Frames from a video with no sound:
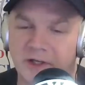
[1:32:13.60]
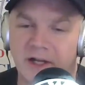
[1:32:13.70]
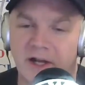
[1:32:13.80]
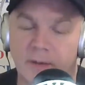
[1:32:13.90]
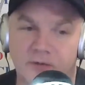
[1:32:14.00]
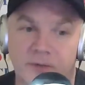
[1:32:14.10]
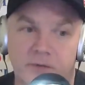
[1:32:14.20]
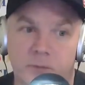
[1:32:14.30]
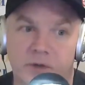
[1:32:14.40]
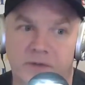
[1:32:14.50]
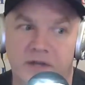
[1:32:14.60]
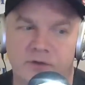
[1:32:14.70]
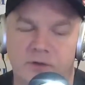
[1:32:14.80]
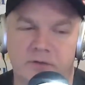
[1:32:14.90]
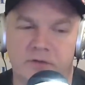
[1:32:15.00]
going to help us. I mean, what that
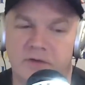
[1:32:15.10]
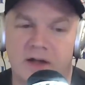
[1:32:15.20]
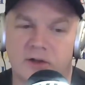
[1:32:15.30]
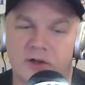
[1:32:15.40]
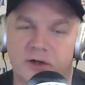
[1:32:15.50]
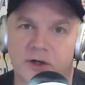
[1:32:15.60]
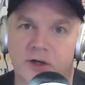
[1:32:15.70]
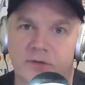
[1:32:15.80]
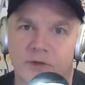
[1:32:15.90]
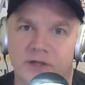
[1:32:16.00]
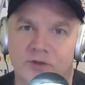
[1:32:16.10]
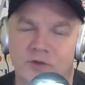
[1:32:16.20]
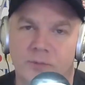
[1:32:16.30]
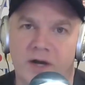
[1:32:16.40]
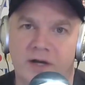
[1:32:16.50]
took not long at all for that
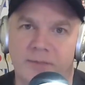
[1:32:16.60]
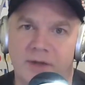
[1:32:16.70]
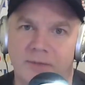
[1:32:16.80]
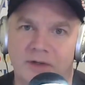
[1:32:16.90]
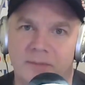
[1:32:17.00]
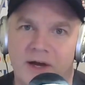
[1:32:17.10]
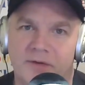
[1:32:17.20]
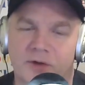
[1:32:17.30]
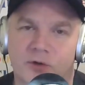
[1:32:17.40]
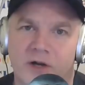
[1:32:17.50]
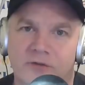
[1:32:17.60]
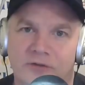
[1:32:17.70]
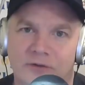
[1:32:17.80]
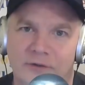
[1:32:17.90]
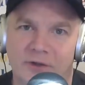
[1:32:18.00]
Chewbacca meme to come out and the
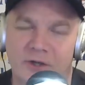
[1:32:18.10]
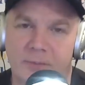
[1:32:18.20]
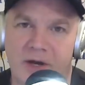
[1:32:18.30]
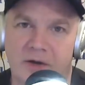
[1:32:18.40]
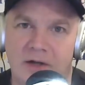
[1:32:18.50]
Crisis Girl to come out.